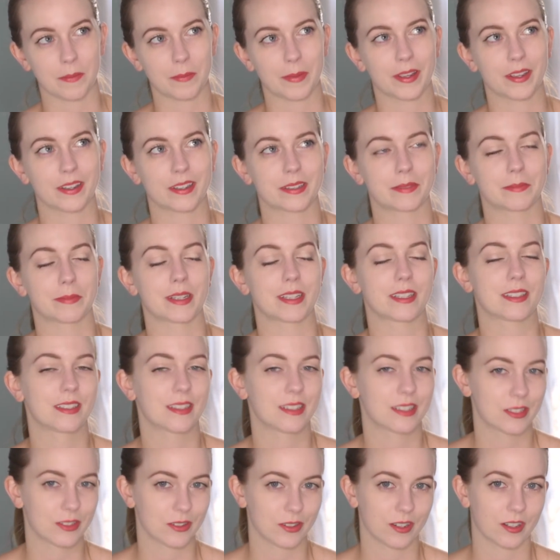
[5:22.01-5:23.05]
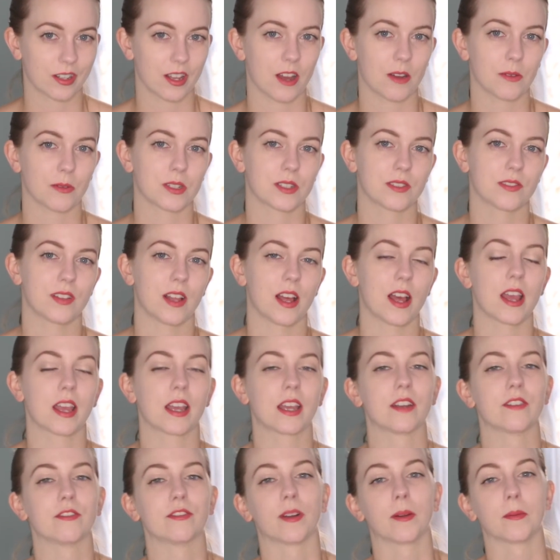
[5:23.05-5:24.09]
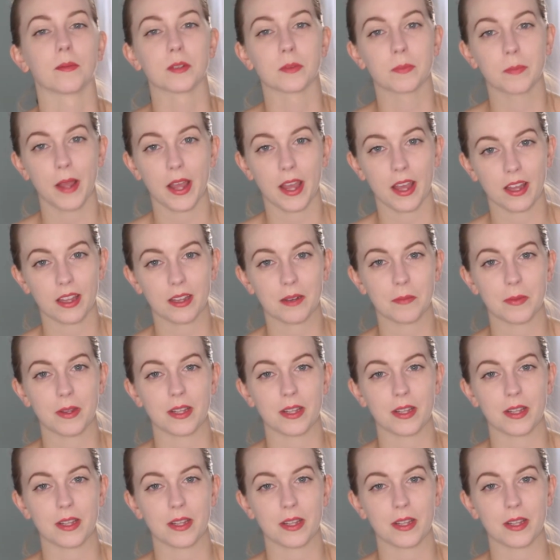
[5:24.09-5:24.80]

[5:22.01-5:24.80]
because my sister-in-law was flying in from Japan